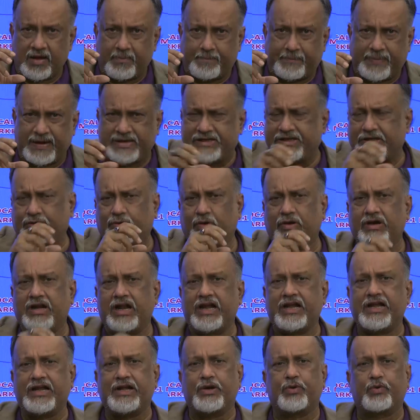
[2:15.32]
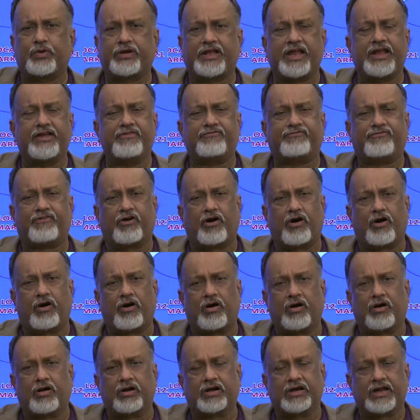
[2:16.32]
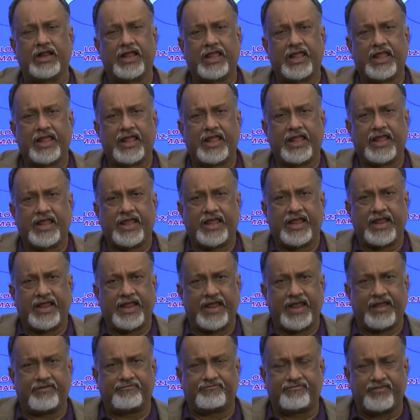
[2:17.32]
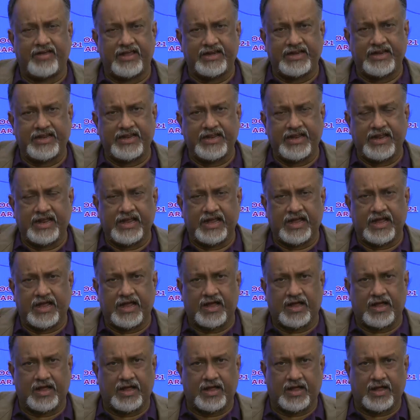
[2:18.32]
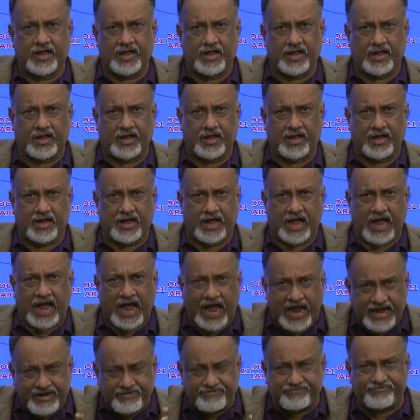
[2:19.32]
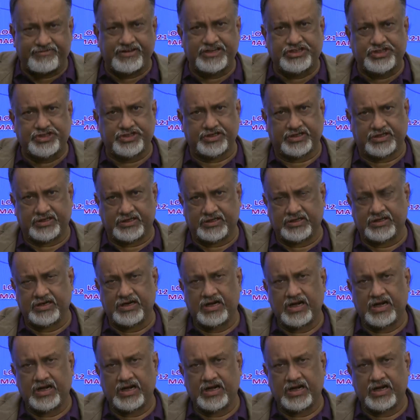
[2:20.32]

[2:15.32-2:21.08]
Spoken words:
particularly looking for a very high feature